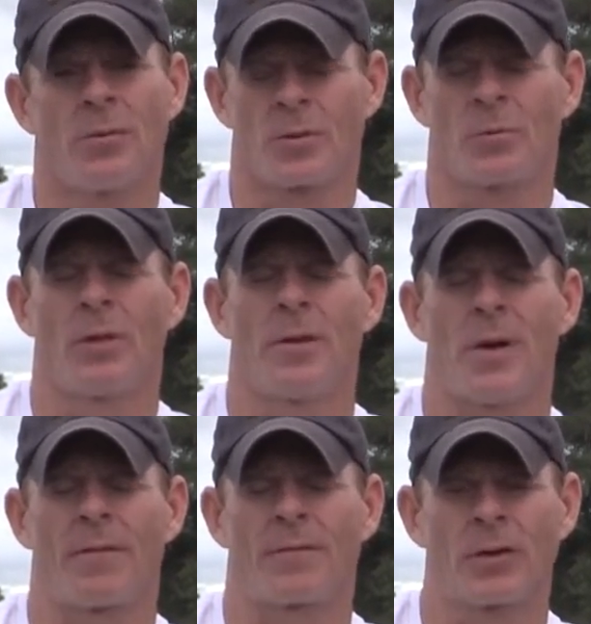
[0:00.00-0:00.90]
It was really
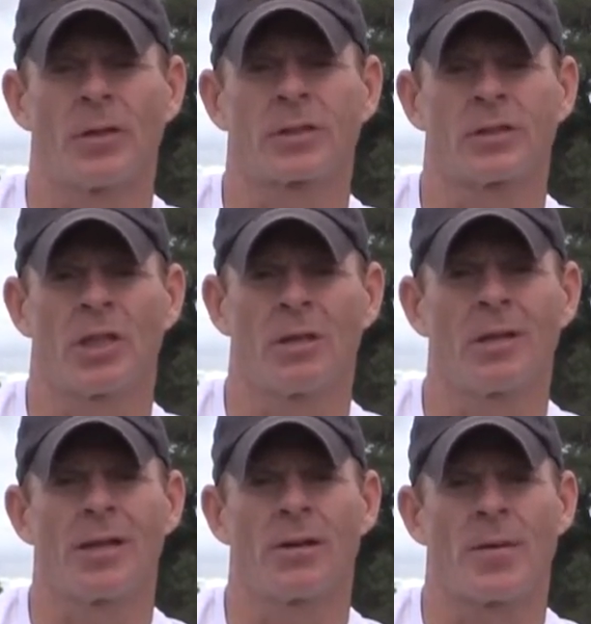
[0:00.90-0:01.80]
my first
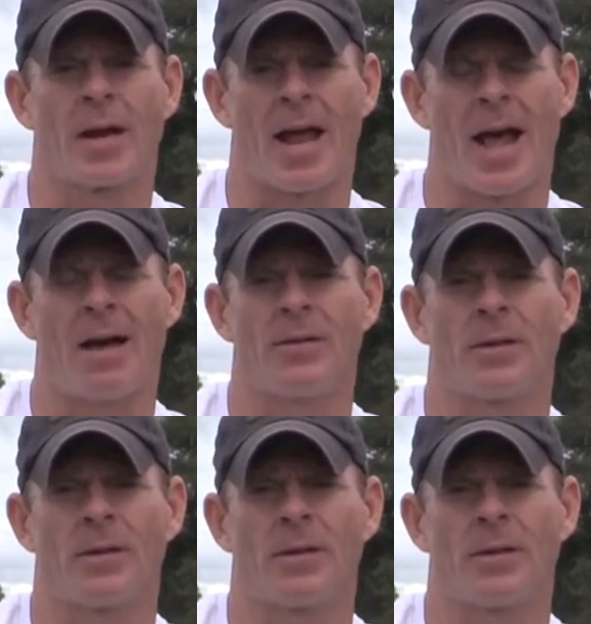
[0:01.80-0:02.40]
cheerleader that I have,